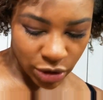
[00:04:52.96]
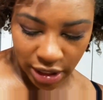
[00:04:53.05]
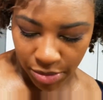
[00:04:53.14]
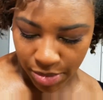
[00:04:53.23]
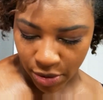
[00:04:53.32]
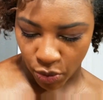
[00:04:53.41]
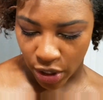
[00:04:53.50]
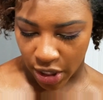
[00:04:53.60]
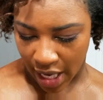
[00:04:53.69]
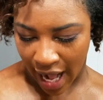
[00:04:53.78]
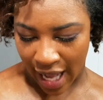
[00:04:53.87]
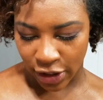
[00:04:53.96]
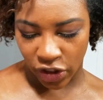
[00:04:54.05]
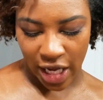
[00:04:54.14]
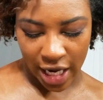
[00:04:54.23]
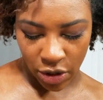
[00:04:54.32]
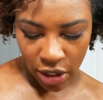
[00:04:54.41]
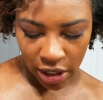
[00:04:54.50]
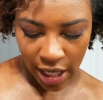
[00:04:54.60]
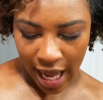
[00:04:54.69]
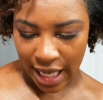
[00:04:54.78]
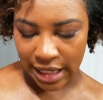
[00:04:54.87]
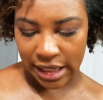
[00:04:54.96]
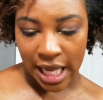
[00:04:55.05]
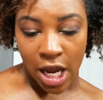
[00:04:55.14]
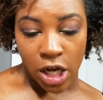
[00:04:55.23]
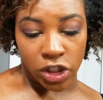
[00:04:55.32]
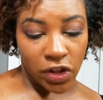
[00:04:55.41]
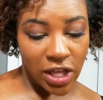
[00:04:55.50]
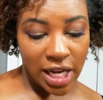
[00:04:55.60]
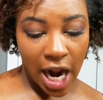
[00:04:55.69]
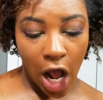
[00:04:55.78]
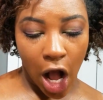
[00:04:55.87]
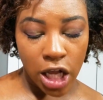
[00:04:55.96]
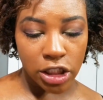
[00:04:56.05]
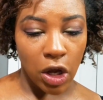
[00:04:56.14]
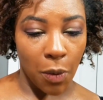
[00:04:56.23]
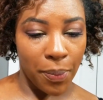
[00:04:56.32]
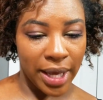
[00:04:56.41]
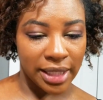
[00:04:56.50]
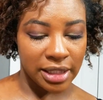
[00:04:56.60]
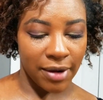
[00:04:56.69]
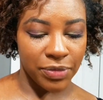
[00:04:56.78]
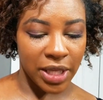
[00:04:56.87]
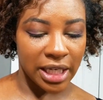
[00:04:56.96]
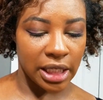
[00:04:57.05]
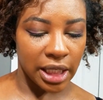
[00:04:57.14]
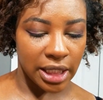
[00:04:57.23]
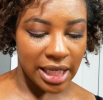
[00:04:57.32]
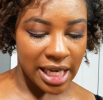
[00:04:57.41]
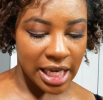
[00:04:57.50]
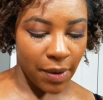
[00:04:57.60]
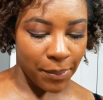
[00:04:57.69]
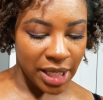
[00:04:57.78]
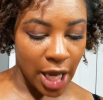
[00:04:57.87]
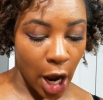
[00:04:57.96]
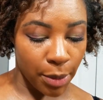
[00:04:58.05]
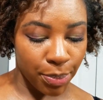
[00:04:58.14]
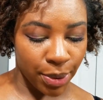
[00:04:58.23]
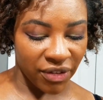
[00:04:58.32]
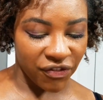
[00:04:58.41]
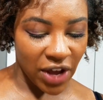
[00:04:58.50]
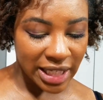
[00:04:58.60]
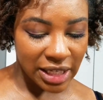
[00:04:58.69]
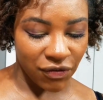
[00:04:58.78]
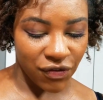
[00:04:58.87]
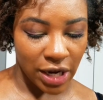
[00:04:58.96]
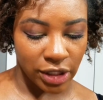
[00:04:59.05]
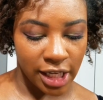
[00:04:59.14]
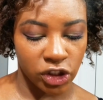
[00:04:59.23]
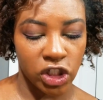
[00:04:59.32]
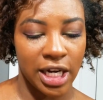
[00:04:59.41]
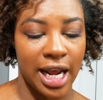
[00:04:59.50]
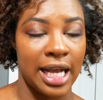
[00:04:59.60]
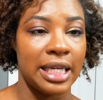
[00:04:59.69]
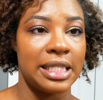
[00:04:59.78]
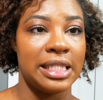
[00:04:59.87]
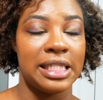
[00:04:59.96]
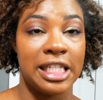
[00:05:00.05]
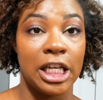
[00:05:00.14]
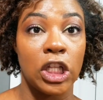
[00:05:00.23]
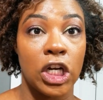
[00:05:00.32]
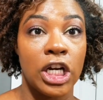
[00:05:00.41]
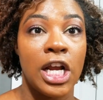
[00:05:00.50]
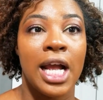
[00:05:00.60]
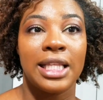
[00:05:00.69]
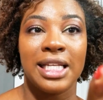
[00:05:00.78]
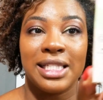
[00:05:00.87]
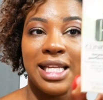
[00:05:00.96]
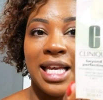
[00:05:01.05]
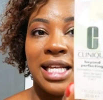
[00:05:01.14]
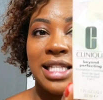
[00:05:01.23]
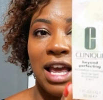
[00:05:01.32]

really been wearing eyeshadow a lot. So then I also picked up the Clinique Beyond Perfecting Foundation and Concealer. This is